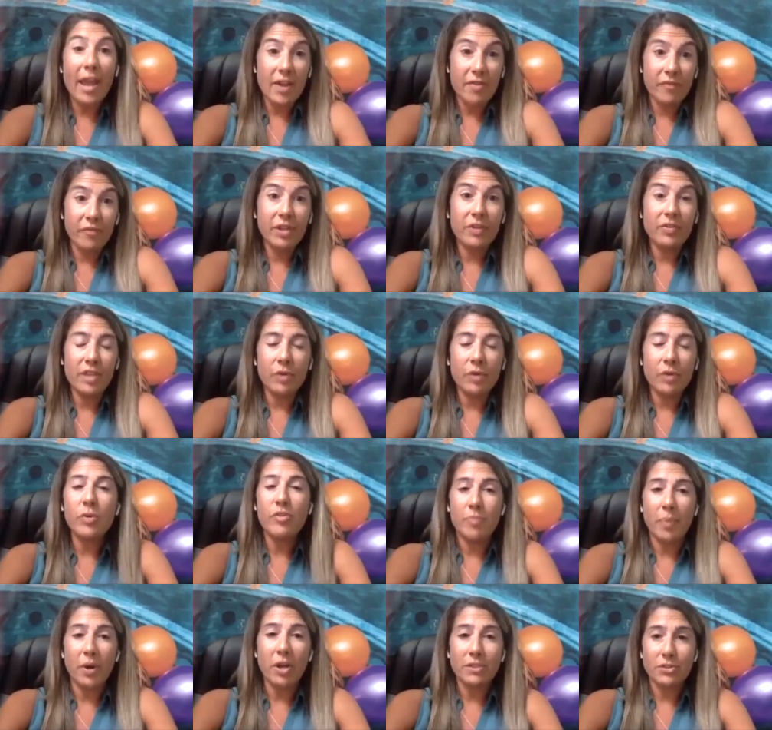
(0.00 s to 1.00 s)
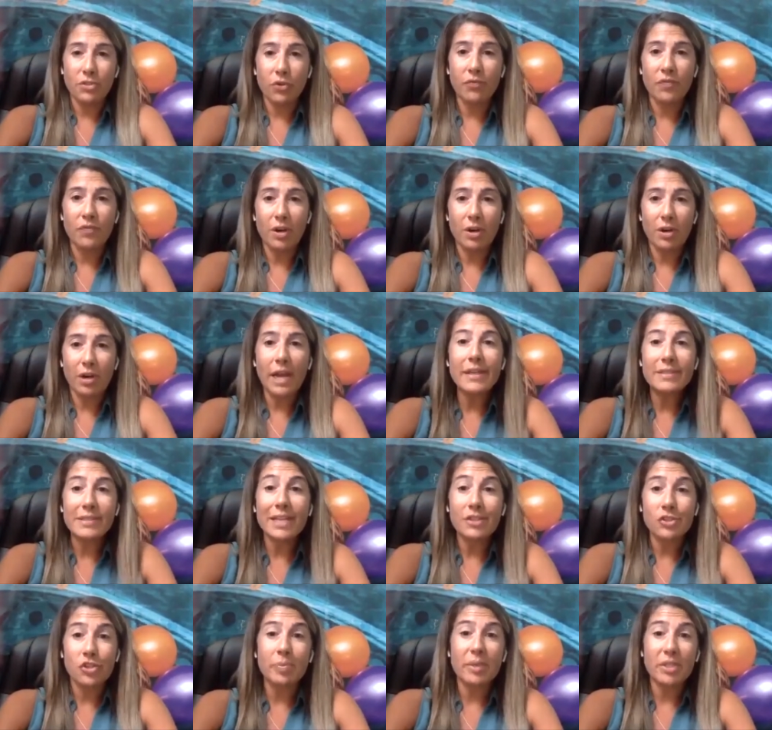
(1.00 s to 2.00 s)
everything we've bought so far has
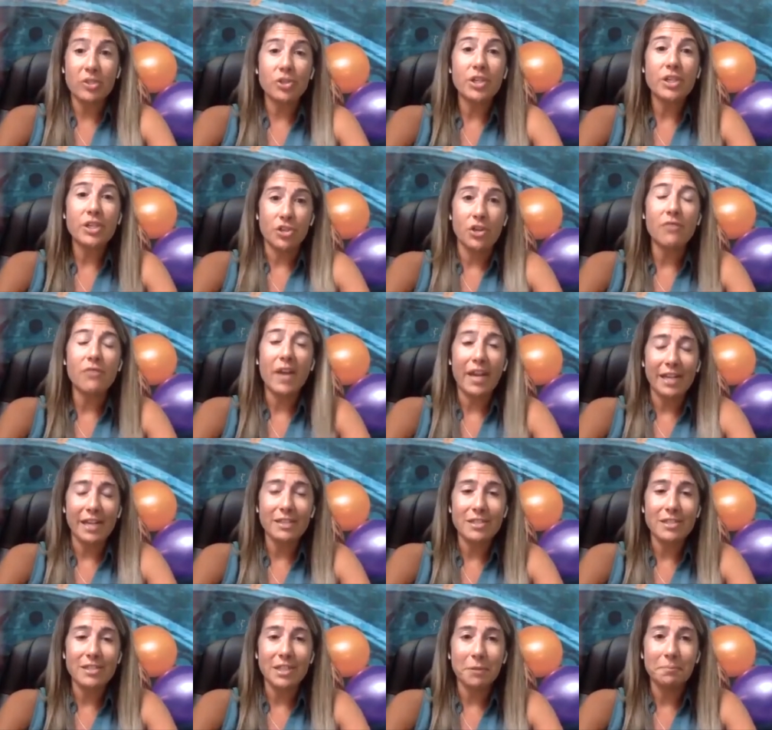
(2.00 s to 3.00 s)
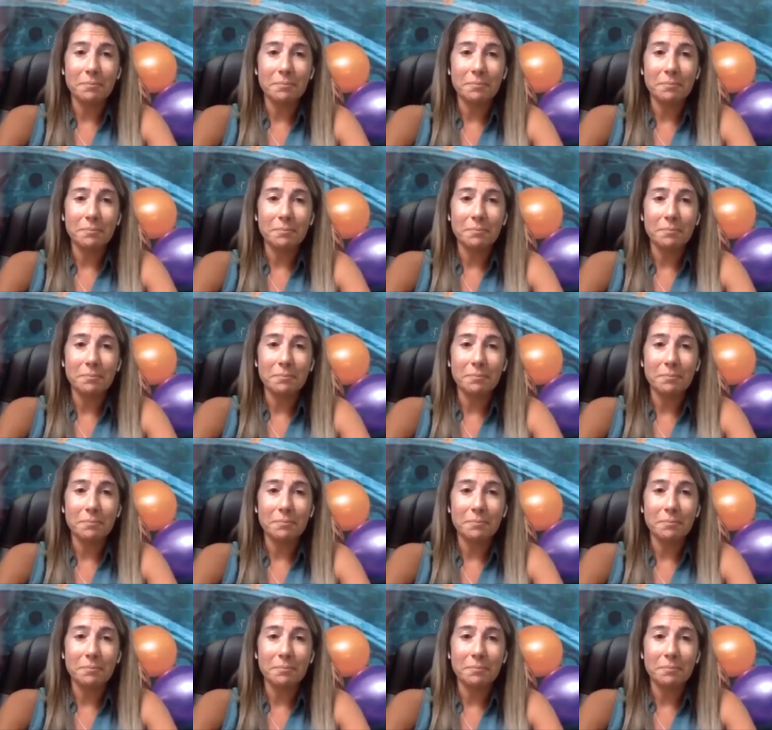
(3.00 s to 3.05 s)
actually been traditional financing.